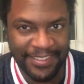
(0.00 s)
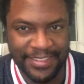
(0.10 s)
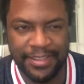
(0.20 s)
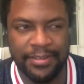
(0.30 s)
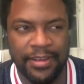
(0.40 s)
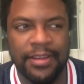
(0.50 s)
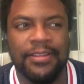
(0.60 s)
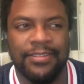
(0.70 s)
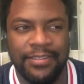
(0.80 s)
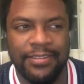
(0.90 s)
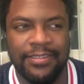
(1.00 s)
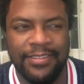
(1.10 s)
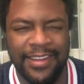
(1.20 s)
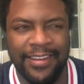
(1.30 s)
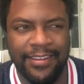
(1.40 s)
It's like, yeah,
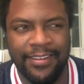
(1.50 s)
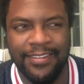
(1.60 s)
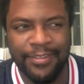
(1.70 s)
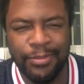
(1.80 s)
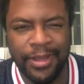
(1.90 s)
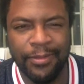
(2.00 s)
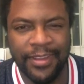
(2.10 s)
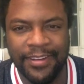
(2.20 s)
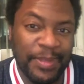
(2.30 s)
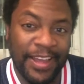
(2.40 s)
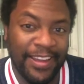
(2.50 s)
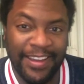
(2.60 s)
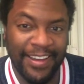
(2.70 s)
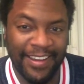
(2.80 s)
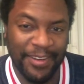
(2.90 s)
you go there.
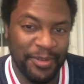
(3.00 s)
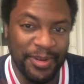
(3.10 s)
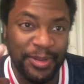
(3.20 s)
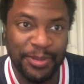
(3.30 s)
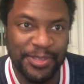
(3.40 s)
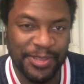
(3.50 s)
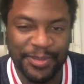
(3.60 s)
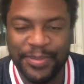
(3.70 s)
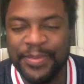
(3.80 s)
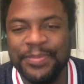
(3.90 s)
AKA, we're delusional.